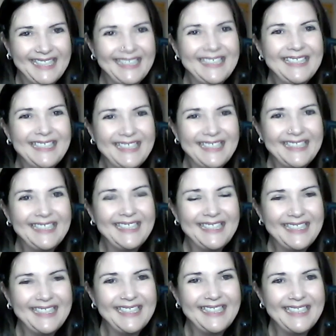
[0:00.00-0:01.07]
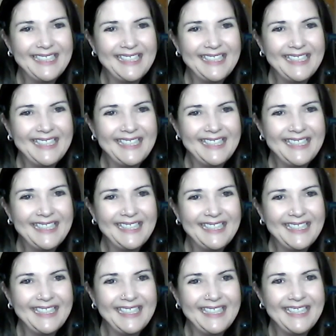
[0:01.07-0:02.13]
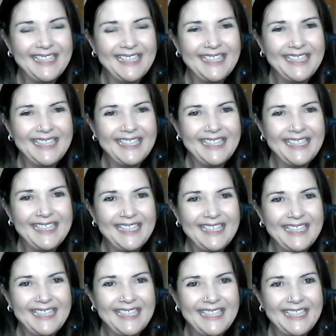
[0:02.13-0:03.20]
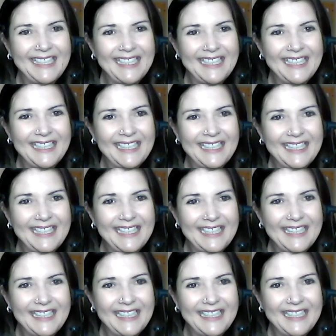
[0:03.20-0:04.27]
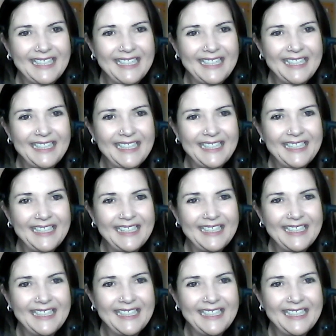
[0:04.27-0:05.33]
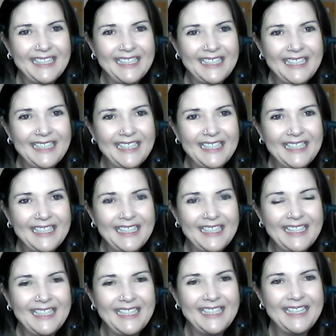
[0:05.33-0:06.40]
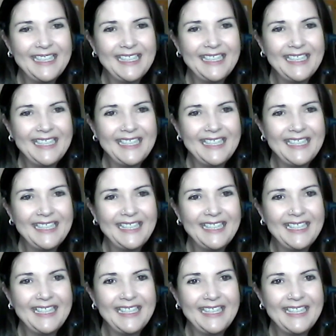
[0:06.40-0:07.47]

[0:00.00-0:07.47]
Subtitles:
The person shown says nothing.